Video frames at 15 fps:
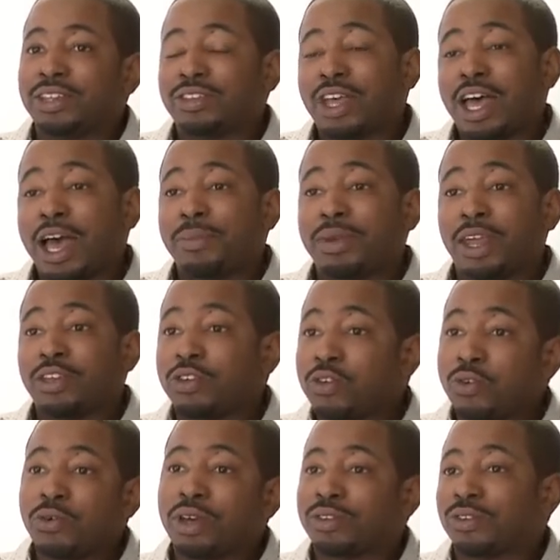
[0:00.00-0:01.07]
time that
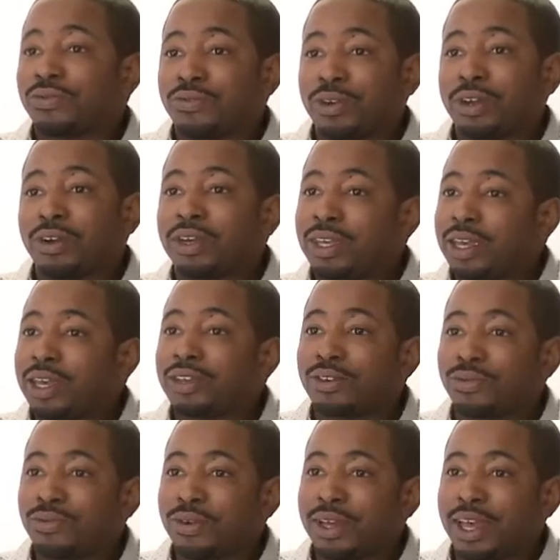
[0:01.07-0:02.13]
you as a friend or he as
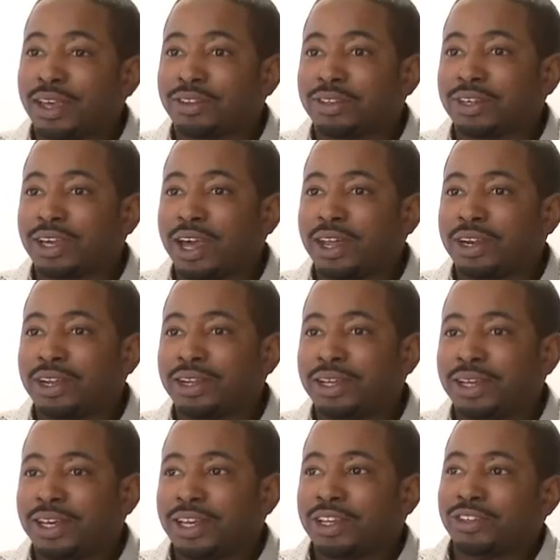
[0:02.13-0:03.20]
a friend has to kind of
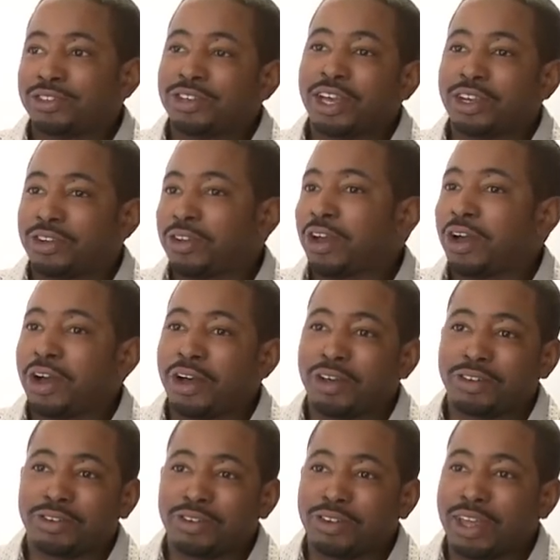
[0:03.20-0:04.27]
check
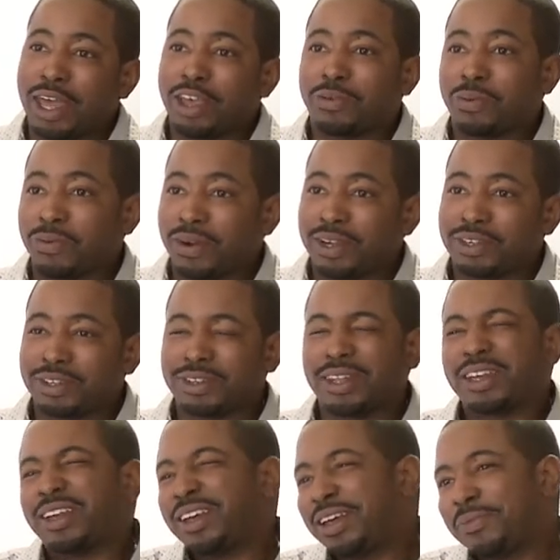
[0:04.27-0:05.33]
your aspirations,
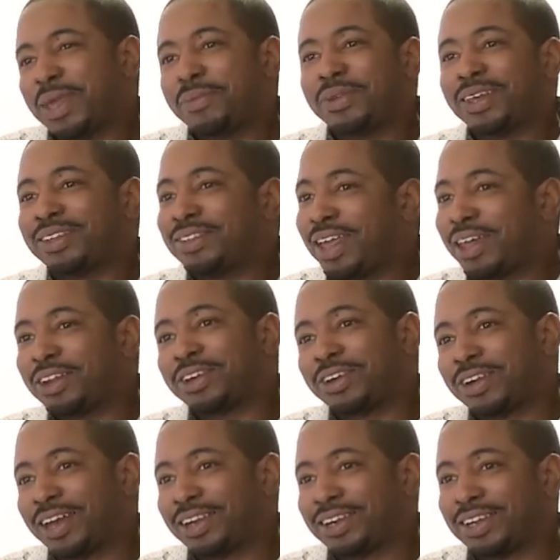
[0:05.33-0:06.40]
like, oh, maybe that's not a
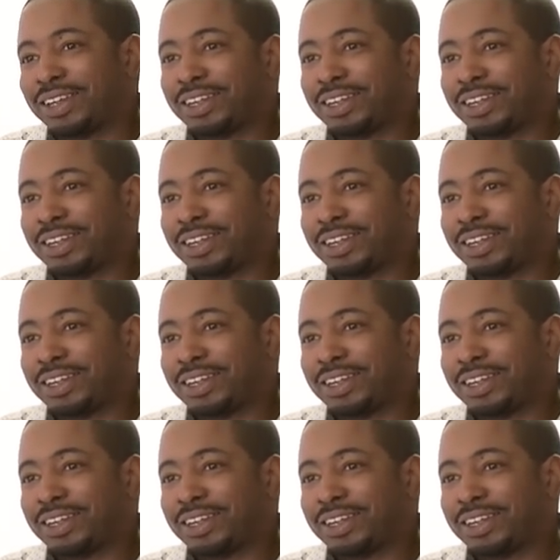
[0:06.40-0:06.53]
good idea?